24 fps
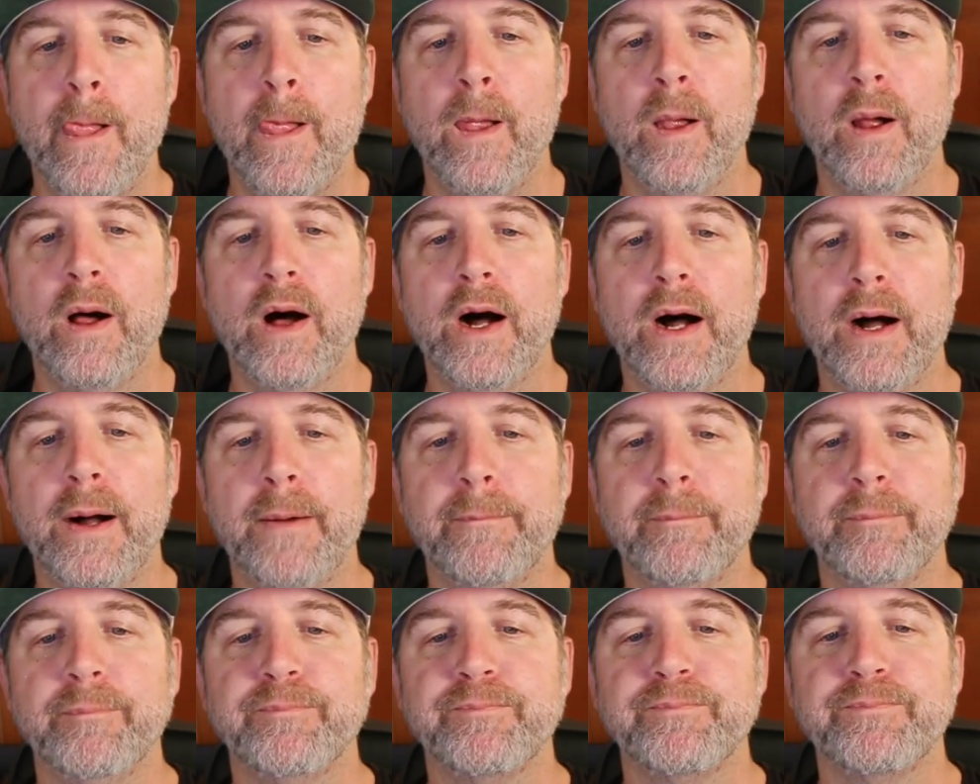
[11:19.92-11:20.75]

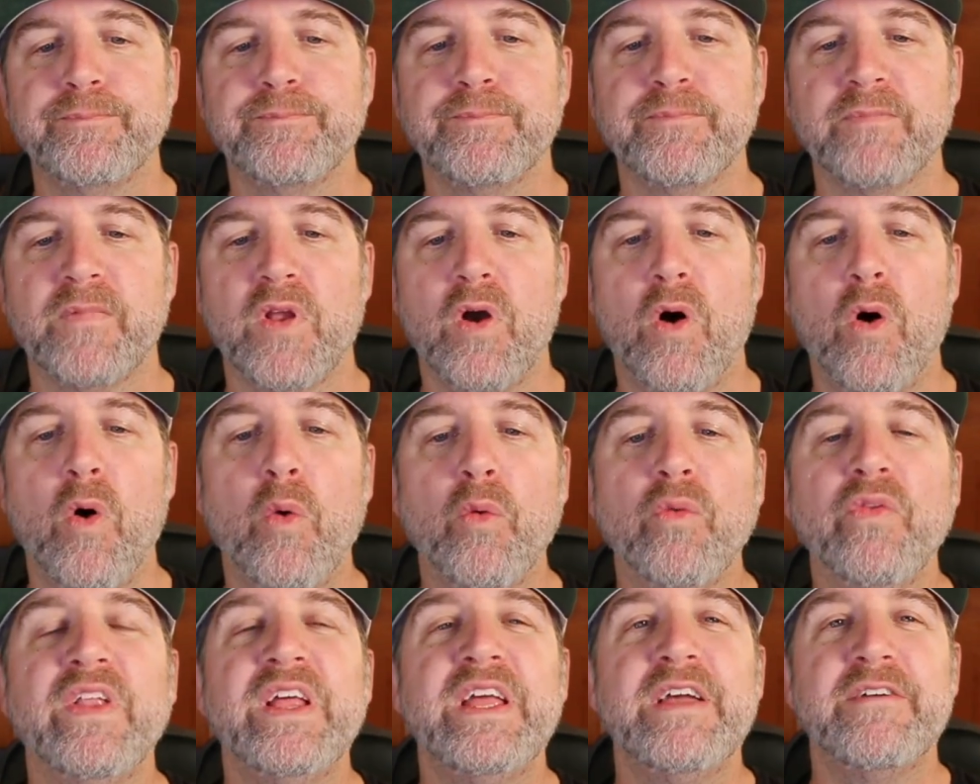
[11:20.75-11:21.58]
um,
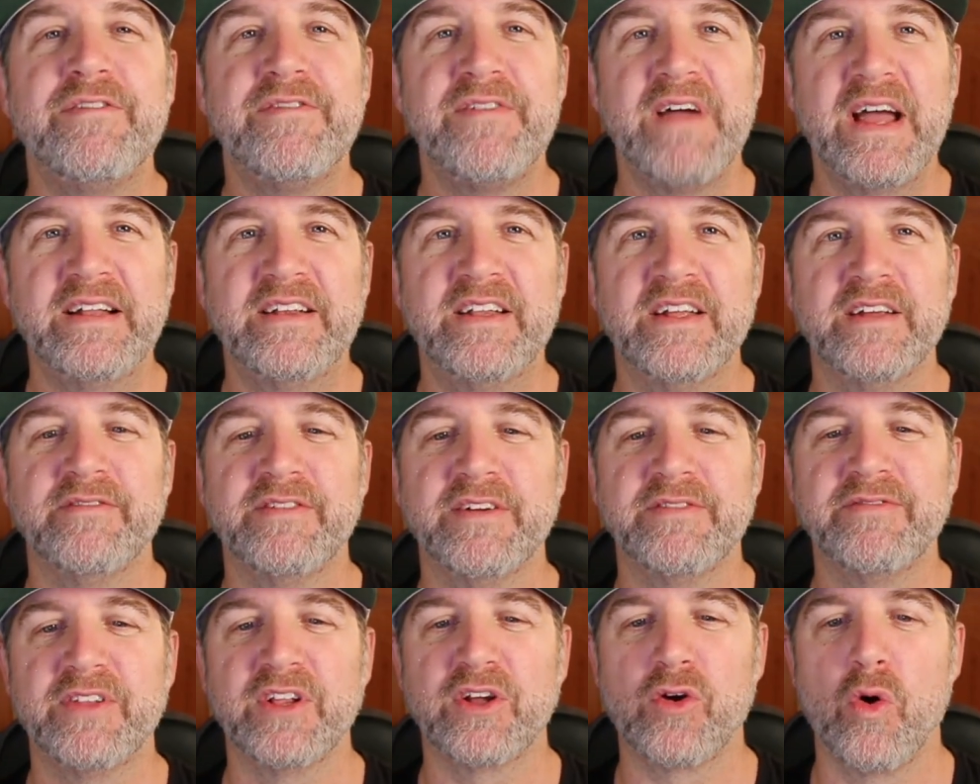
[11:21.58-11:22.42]
only effective
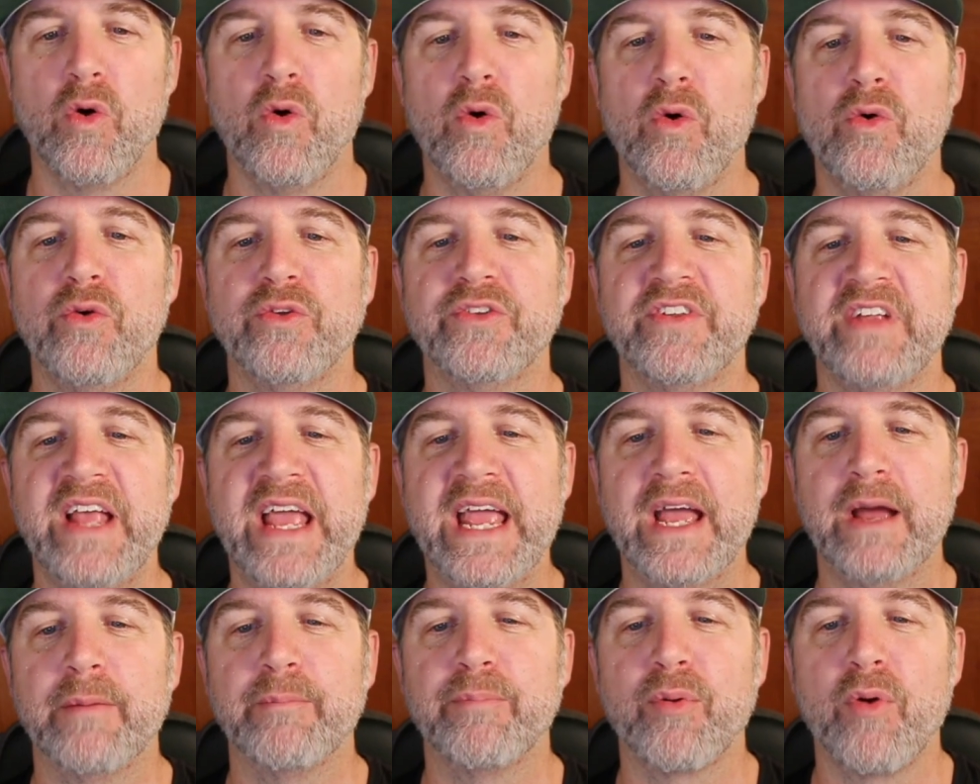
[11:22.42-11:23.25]
if the goals
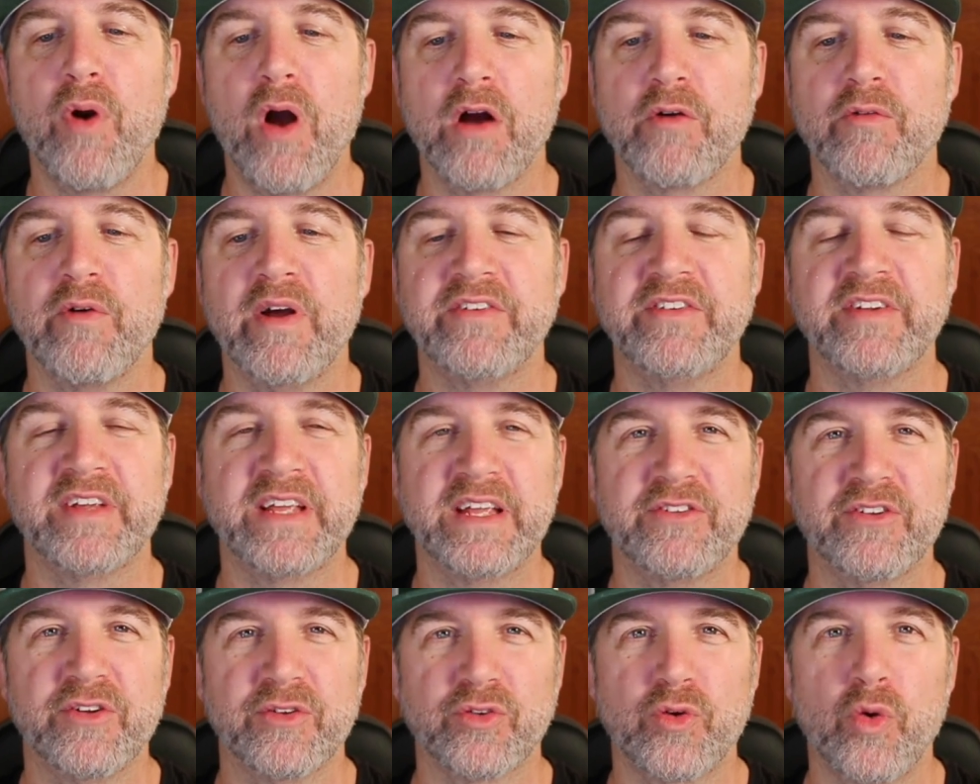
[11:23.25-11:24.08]
and progress
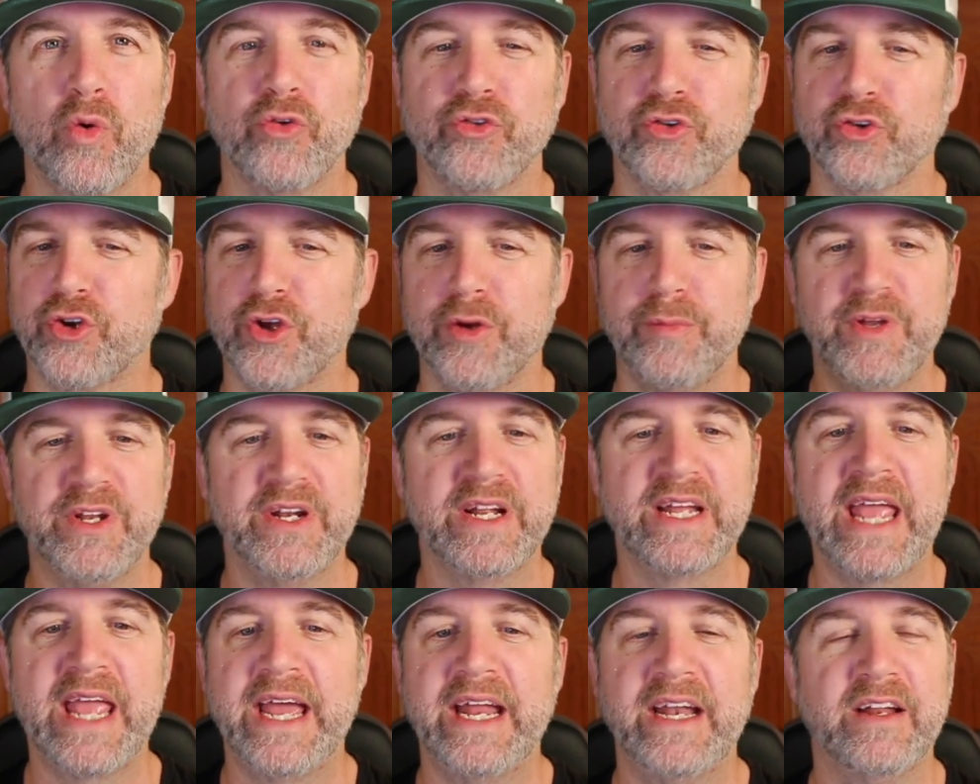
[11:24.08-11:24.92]
against those goals are
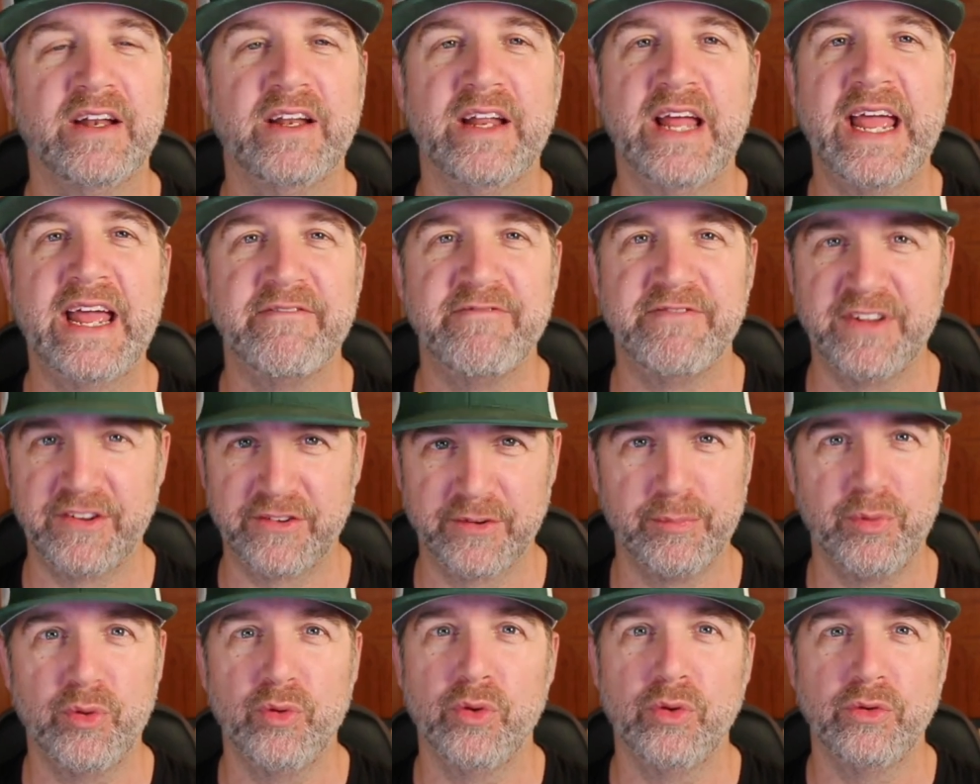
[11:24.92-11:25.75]
communicated and
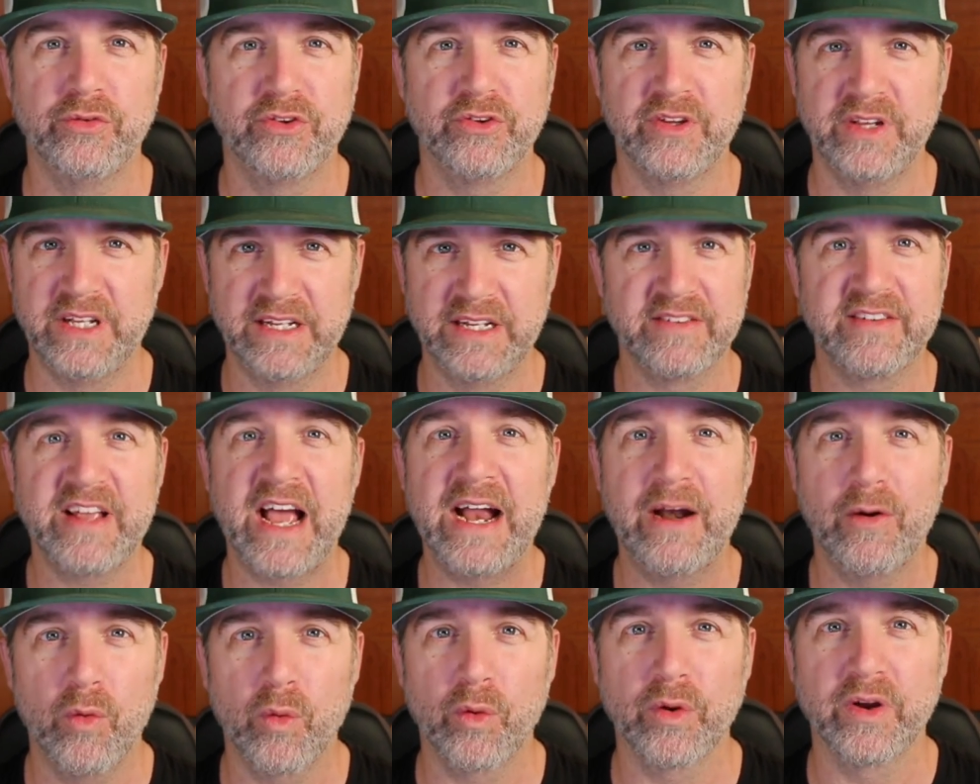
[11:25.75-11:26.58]
visible to the
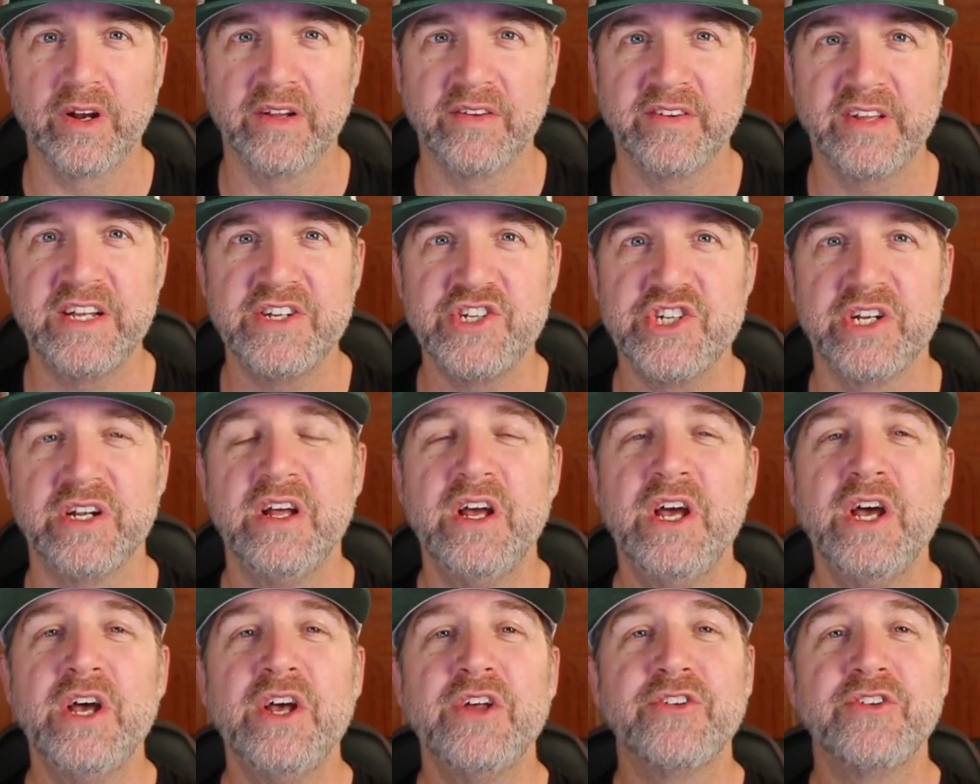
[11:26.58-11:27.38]
entire organization.